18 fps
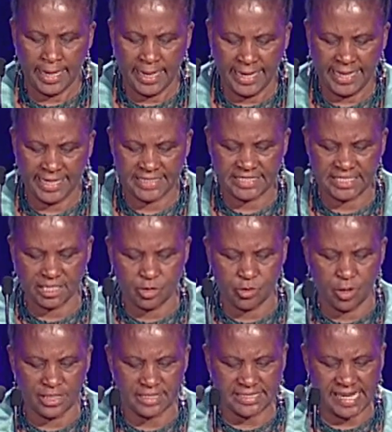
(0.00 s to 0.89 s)
It did
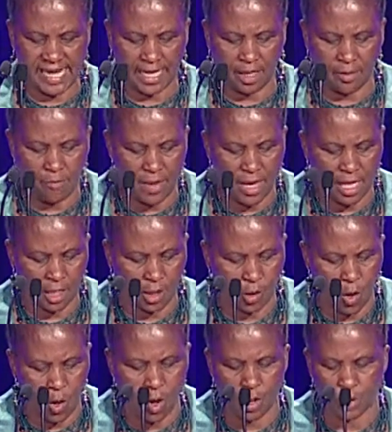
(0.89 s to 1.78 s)
not take me
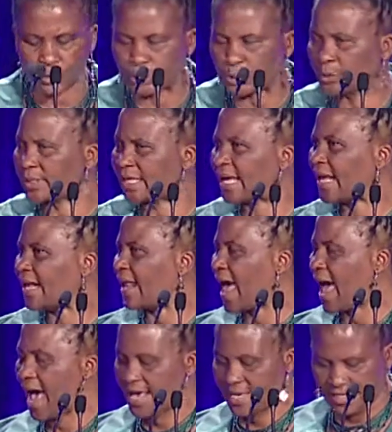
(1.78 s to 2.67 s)
long to
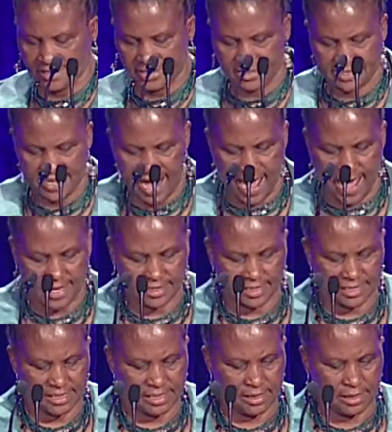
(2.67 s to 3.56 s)
realize
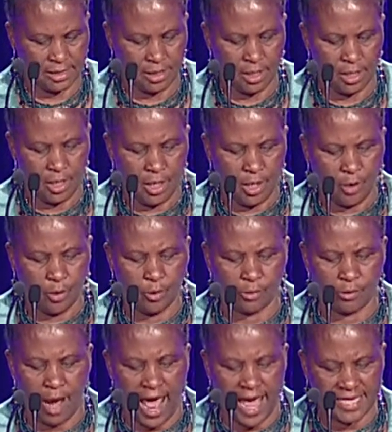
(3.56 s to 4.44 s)
that
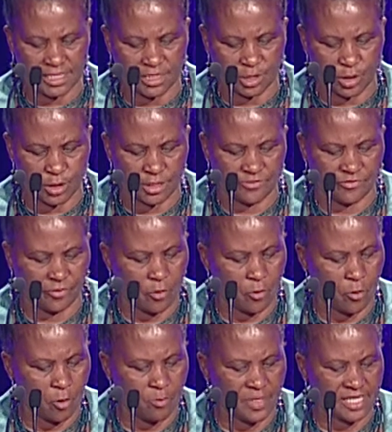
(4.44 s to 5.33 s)
Horizons for
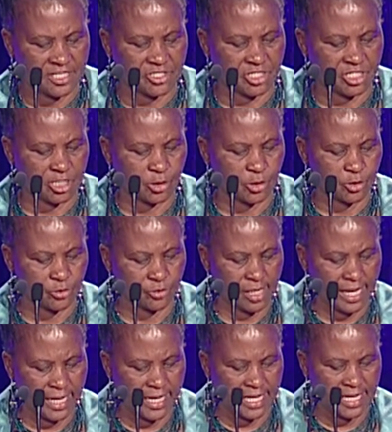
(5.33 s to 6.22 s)
Homeless
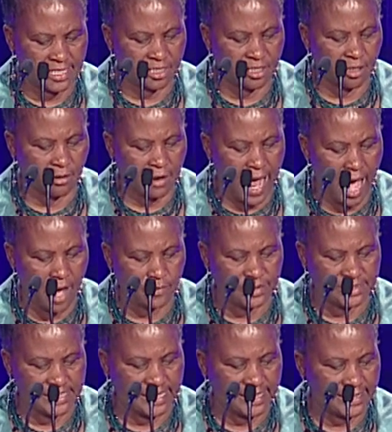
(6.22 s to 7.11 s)
Children is
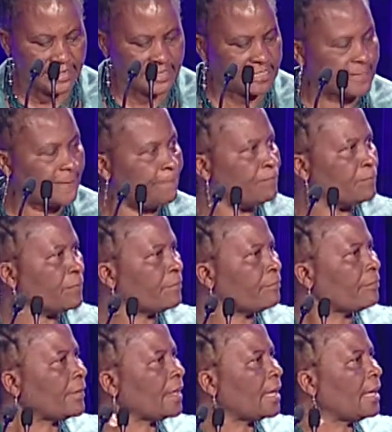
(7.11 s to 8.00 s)
grounded
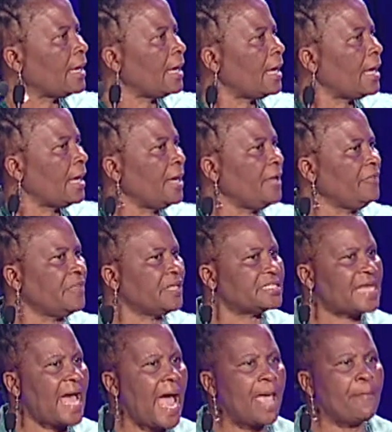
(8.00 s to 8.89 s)
in the
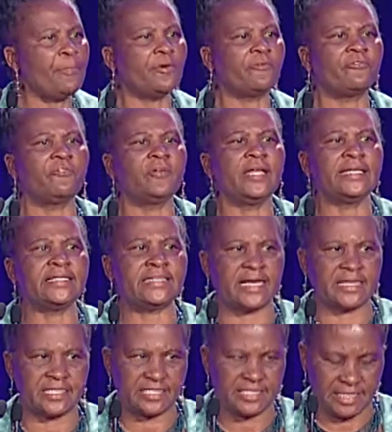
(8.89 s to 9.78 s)
type of
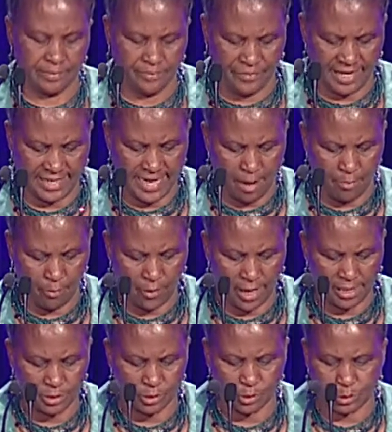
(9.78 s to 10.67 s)
leadership that I'm
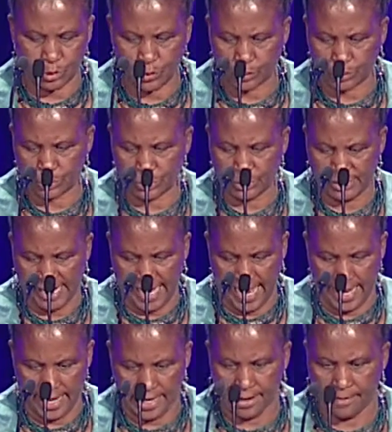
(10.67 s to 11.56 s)
going to talk
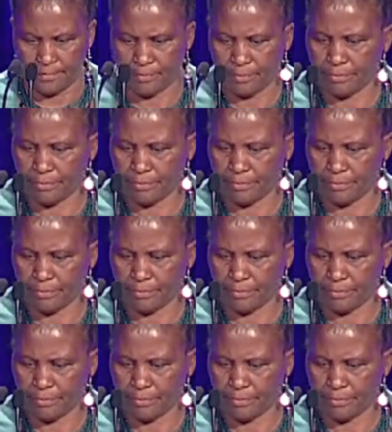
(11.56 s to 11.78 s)
today.